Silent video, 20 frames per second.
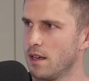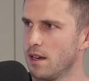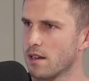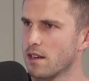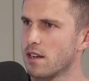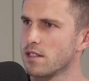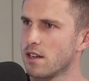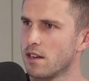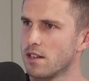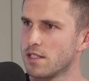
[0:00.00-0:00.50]
Yeah,
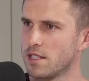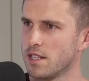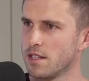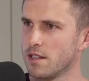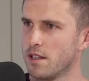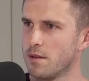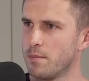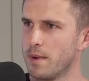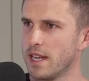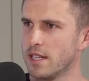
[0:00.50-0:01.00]
I just think
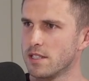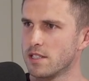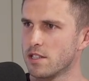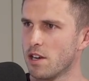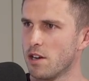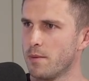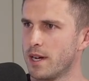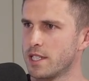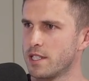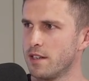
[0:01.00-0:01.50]
there'd been
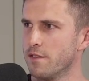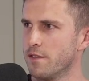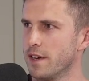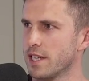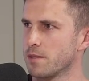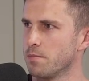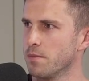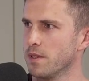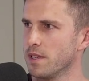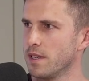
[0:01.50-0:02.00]
so much
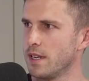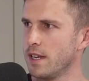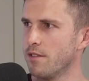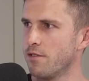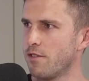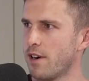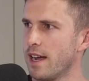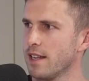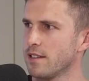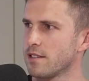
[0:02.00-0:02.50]
investment in
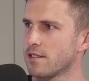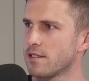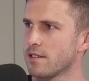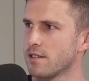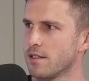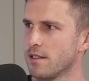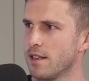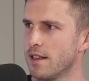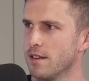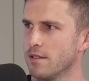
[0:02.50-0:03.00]
Rats,
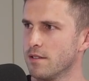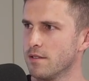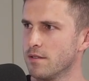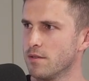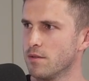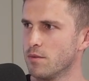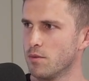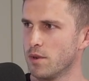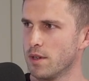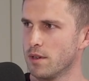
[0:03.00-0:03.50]
and
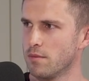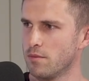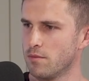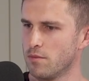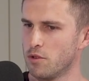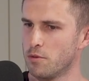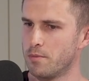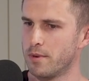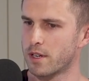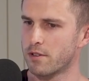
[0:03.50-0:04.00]
we
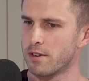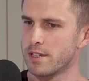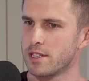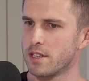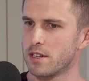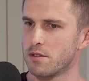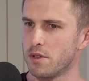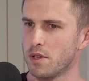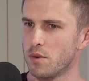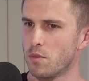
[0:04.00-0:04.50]
were
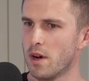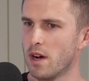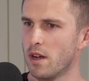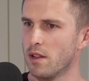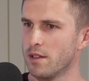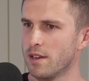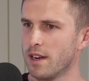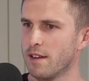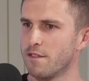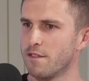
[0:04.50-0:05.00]
progressing really well, and